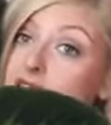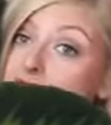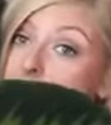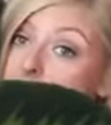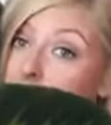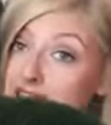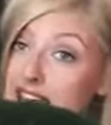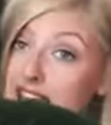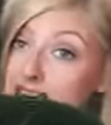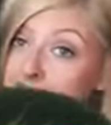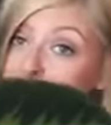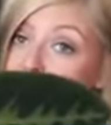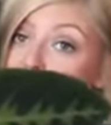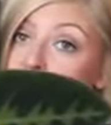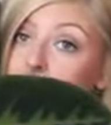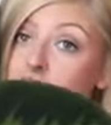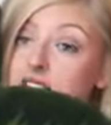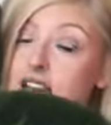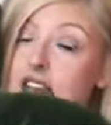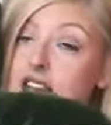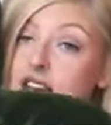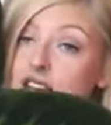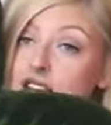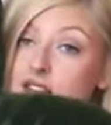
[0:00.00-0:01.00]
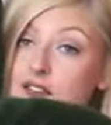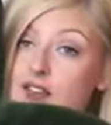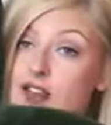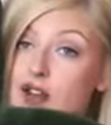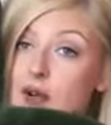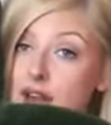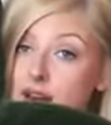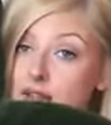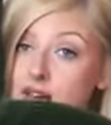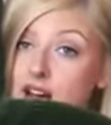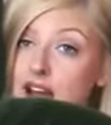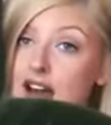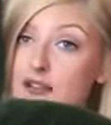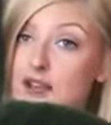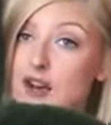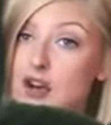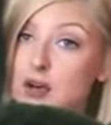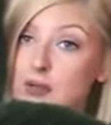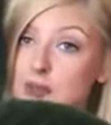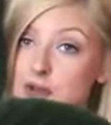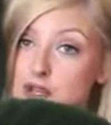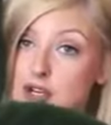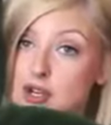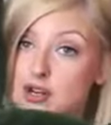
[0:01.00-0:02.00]
kidding. If you ever have an
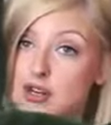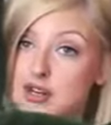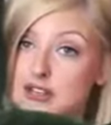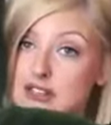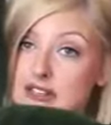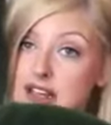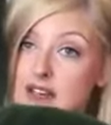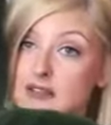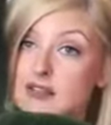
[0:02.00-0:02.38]
opportunity,